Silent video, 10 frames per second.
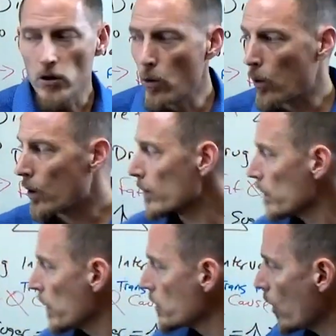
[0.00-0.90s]

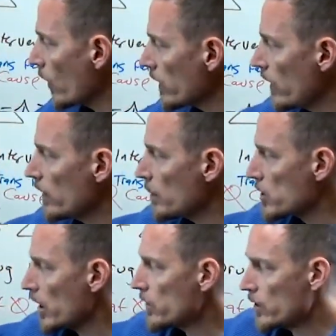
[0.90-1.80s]
you're going to end
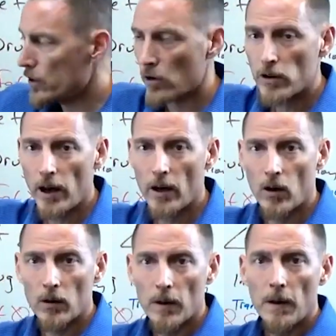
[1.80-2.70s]
up chasing your
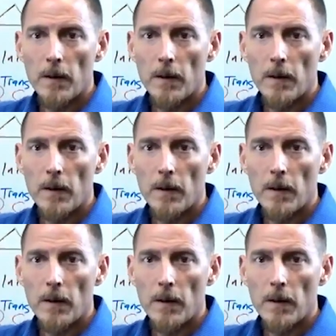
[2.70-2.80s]
tail